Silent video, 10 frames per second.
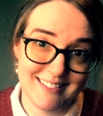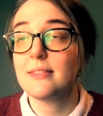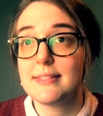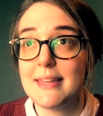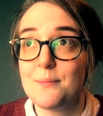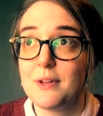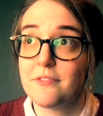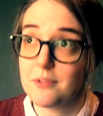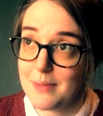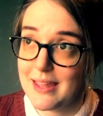The same went
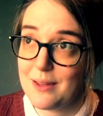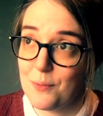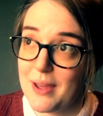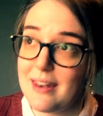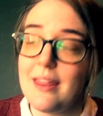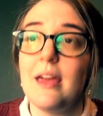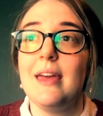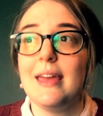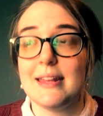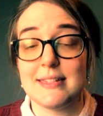for me when,
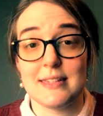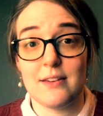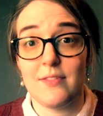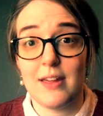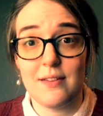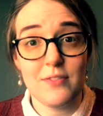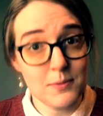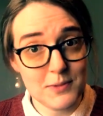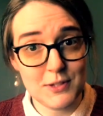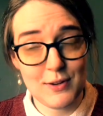instead of a
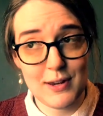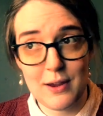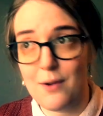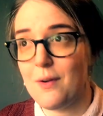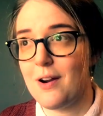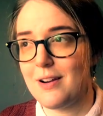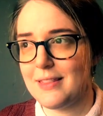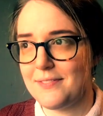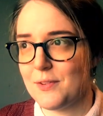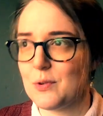film studio, our
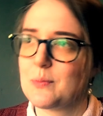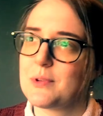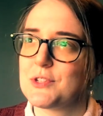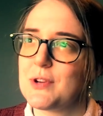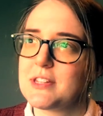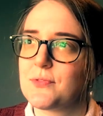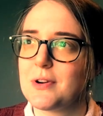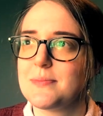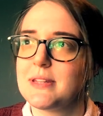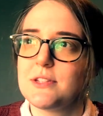living room was
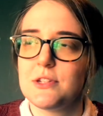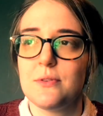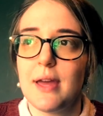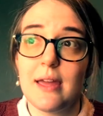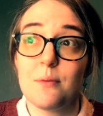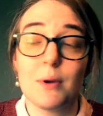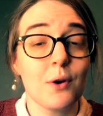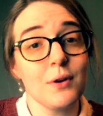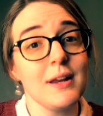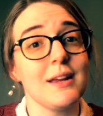transformed into a
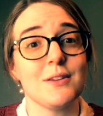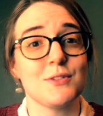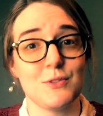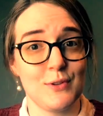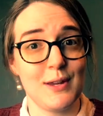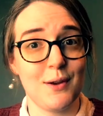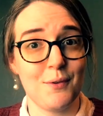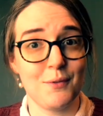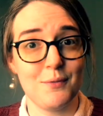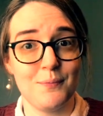recording
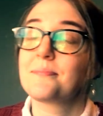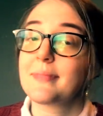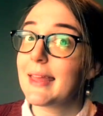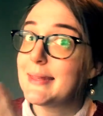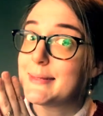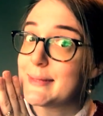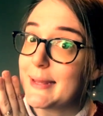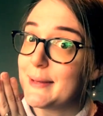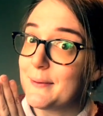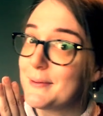studio.
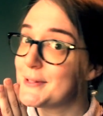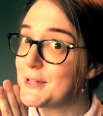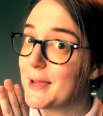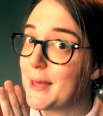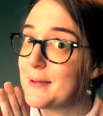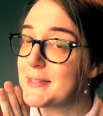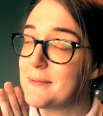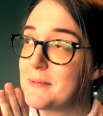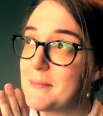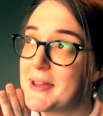Side note, check out
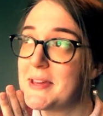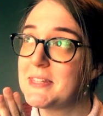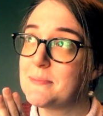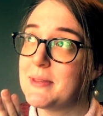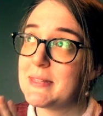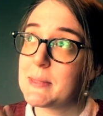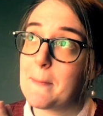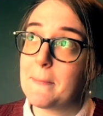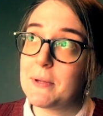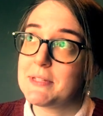some of my husband's
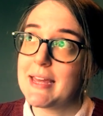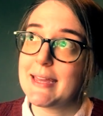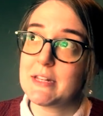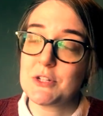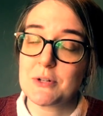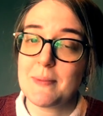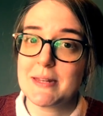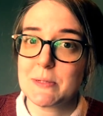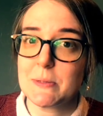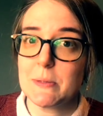
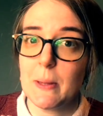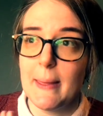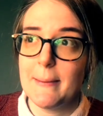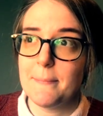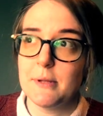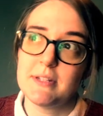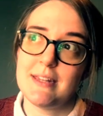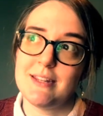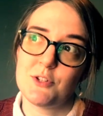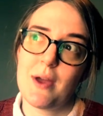multi-instrumental,
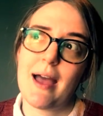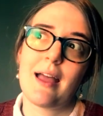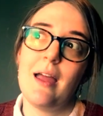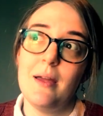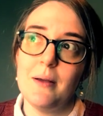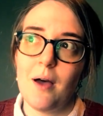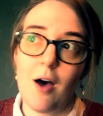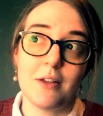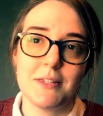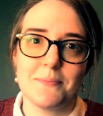multi-track
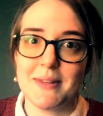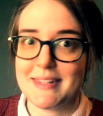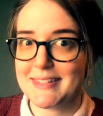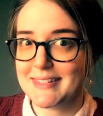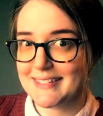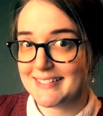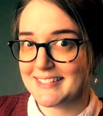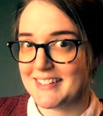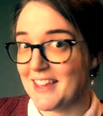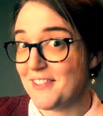awesomeness
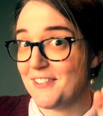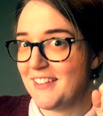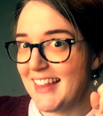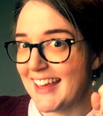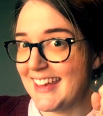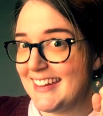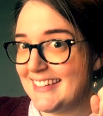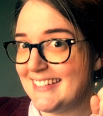if you feel like it.